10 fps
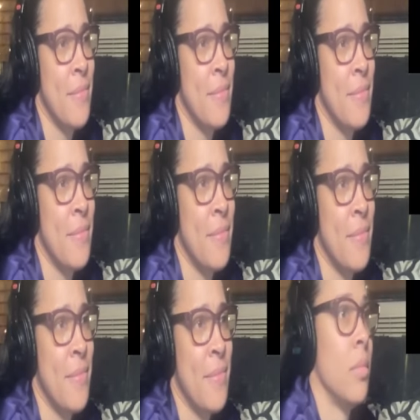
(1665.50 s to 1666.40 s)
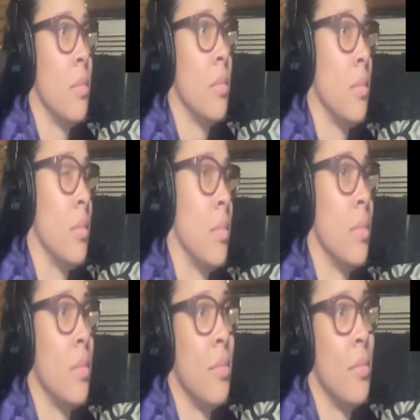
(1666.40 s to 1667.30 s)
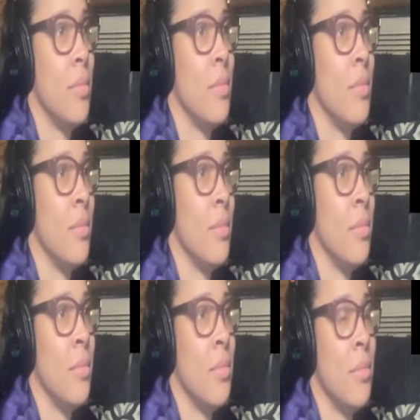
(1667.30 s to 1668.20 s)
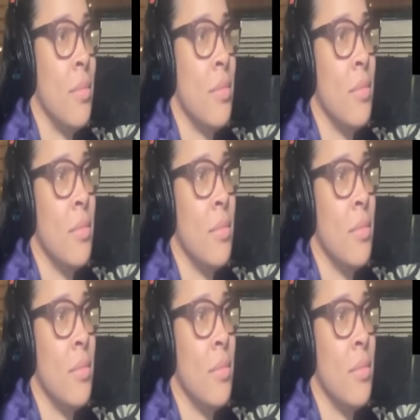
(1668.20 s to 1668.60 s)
(not speaking)